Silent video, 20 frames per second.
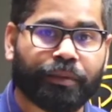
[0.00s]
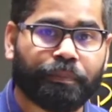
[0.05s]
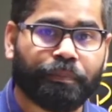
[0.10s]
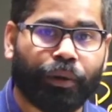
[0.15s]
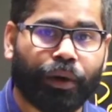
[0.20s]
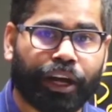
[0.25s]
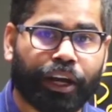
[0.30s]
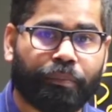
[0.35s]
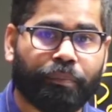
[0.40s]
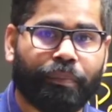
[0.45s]

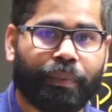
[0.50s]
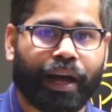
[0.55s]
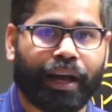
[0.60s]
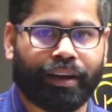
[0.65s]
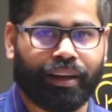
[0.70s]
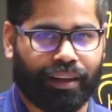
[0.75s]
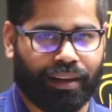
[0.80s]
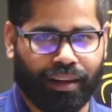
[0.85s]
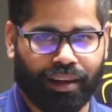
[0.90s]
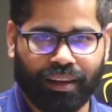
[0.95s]
per
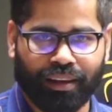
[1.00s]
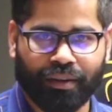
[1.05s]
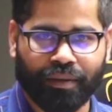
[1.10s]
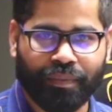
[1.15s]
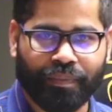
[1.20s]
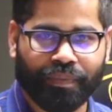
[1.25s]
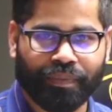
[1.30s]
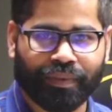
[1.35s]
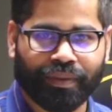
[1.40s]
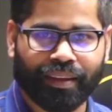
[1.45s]
barrel.
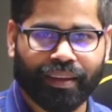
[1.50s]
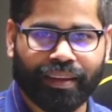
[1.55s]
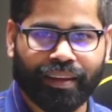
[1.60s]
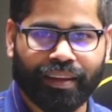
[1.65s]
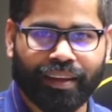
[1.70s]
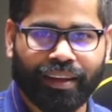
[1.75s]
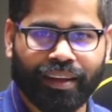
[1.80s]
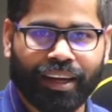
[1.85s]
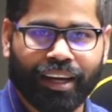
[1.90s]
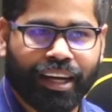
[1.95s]

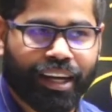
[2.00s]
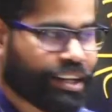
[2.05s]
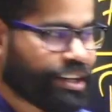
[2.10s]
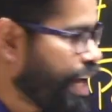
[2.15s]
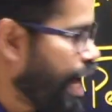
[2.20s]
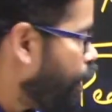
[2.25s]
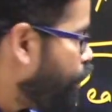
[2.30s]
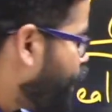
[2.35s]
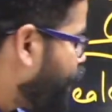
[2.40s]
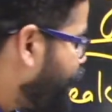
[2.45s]
Now it